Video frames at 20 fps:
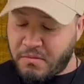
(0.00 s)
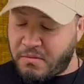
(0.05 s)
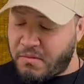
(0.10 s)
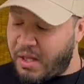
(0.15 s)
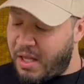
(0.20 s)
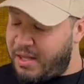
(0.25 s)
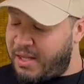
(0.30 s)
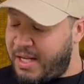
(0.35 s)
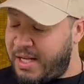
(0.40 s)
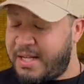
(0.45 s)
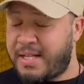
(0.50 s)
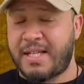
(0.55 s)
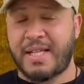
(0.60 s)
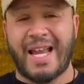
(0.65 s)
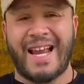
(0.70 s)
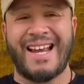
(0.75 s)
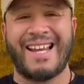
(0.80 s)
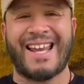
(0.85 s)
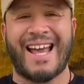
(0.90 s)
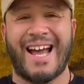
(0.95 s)
this
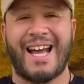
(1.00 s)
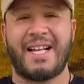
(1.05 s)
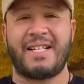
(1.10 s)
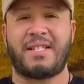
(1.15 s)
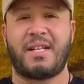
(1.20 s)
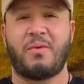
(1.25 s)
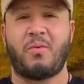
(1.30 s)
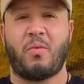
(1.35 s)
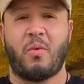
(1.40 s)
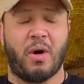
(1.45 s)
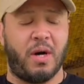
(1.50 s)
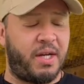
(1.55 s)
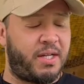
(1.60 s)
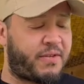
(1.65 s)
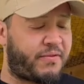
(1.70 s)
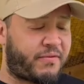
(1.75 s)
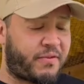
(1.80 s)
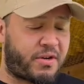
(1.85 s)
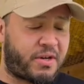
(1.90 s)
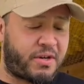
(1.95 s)
stayed as it was
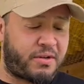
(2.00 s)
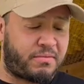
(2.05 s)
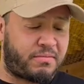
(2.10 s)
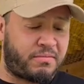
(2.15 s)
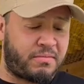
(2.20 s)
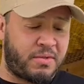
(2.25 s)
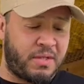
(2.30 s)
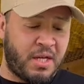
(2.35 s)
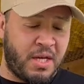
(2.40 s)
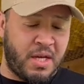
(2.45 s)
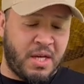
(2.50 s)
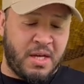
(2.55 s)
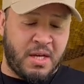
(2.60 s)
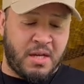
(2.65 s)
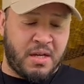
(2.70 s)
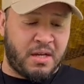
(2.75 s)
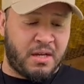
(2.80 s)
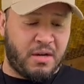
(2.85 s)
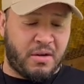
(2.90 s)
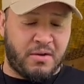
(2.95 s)
for
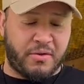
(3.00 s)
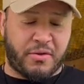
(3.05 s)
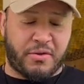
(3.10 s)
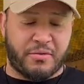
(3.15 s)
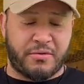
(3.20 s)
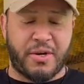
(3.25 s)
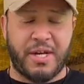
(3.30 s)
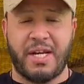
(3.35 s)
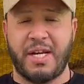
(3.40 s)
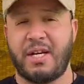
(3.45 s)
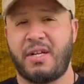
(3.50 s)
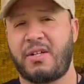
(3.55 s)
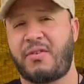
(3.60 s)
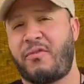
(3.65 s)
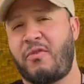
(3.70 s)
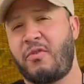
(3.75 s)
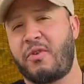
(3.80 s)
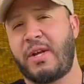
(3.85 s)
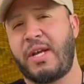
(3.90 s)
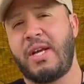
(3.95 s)
3 years,
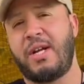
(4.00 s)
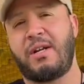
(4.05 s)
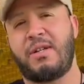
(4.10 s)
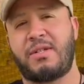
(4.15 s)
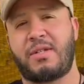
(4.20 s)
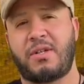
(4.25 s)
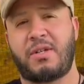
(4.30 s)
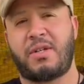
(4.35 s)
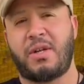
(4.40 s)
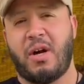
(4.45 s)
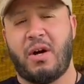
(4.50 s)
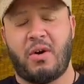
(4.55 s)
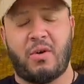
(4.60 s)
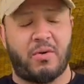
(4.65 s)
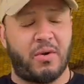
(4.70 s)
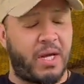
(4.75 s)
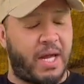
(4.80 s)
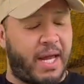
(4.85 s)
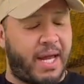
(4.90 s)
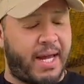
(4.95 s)
4 years or so,
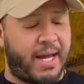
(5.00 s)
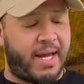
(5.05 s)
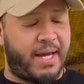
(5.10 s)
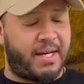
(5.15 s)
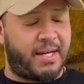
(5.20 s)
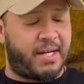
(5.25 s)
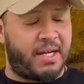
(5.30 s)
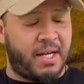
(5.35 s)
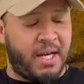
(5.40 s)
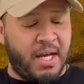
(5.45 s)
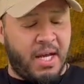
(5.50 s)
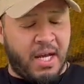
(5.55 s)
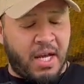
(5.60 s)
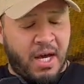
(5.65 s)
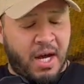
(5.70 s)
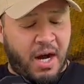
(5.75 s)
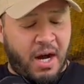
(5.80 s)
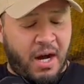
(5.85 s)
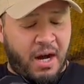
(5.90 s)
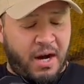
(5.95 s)

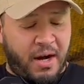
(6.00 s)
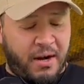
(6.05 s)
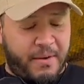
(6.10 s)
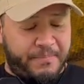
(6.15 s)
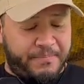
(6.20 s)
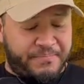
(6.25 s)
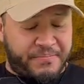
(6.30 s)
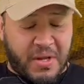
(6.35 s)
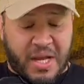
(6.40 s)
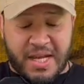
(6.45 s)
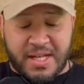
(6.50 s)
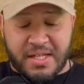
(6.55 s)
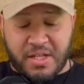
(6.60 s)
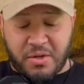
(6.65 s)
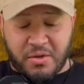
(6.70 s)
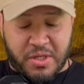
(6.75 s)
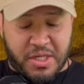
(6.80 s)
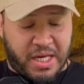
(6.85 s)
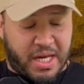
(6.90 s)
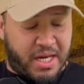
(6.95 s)
and as
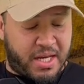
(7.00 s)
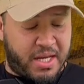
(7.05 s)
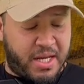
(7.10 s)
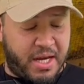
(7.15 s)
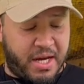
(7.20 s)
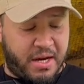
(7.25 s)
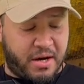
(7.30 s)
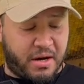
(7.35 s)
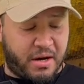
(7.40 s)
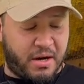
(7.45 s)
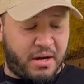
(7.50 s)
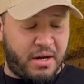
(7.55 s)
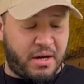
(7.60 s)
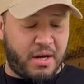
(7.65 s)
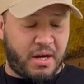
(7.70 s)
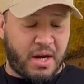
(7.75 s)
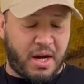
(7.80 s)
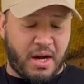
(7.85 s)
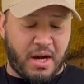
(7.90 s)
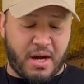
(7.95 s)
you see it here,
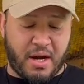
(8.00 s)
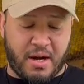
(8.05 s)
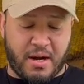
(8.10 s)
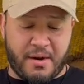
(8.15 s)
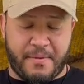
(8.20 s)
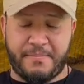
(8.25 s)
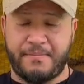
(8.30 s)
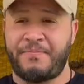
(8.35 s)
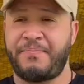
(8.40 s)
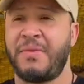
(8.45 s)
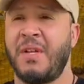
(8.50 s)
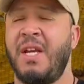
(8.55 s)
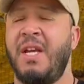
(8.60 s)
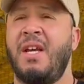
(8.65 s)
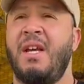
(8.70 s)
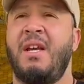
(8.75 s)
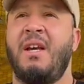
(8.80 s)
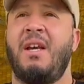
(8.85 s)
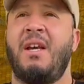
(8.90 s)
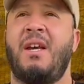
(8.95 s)

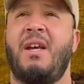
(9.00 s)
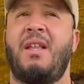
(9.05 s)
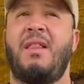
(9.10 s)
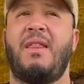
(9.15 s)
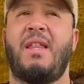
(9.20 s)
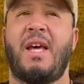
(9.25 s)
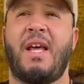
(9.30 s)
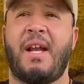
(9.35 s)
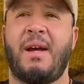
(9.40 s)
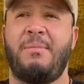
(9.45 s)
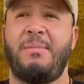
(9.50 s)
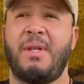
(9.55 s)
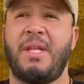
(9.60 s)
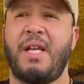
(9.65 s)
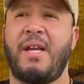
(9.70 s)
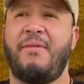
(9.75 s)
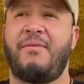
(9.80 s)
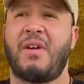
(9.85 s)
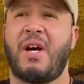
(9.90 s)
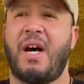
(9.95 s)
and then I
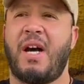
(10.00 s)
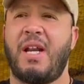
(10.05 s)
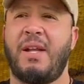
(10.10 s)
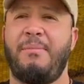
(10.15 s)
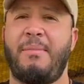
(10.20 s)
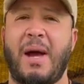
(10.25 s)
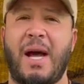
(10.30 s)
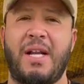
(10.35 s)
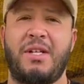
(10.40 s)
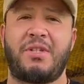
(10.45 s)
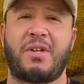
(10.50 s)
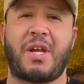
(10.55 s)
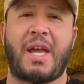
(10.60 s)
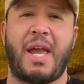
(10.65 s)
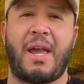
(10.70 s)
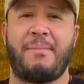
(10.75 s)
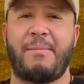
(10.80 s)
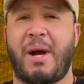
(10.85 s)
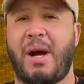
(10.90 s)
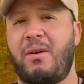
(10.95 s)
believe the honey badger
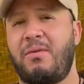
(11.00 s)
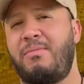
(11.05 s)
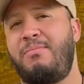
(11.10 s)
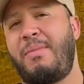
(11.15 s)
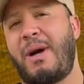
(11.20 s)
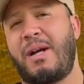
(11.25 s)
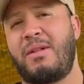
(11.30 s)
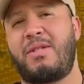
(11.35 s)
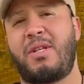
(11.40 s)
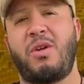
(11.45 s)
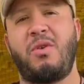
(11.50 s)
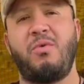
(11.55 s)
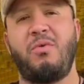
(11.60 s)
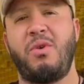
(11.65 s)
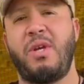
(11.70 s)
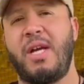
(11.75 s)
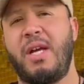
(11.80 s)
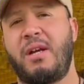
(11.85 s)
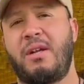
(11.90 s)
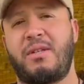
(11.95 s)
came out about 2
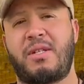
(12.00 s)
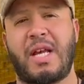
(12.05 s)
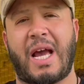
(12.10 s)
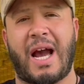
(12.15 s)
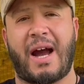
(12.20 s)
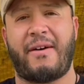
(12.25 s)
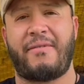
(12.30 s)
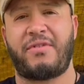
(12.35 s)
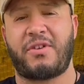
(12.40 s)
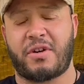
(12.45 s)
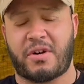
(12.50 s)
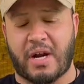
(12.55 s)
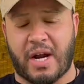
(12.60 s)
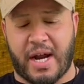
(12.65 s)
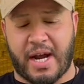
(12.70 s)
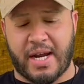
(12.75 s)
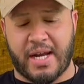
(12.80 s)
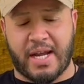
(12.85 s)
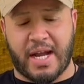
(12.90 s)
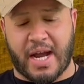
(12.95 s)
years after
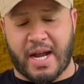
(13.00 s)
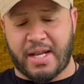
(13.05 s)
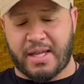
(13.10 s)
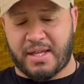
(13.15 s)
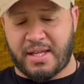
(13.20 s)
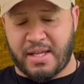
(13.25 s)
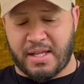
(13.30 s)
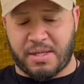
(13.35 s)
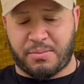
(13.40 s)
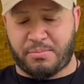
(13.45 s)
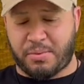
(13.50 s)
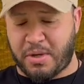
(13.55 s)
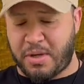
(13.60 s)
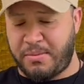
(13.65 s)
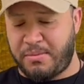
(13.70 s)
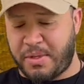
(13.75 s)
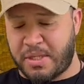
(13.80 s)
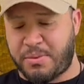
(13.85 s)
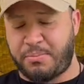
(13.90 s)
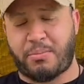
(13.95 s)
I got this pretty
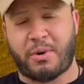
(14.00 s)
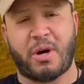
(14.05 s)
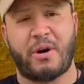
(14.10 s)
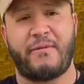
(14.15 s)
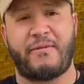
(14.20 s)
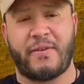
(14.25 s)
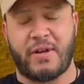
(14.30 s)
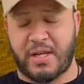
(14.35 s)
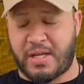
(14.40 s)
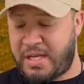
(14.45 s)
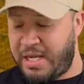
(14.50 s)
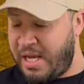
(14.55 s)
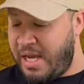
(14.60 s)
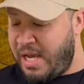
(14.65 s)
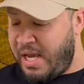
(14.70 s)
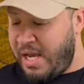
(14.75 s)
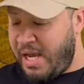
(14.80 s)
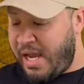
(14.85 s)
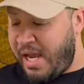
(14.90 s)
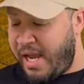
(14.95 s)
much perfect,
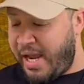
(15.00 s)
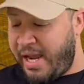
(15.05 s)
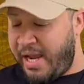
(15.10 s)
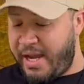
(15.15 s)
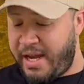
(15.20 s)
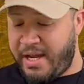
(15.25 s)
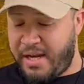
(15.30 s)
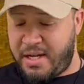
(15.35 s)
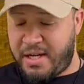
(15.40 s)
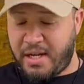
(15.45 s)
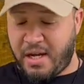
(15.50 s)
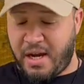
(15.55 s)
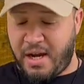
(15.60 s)
and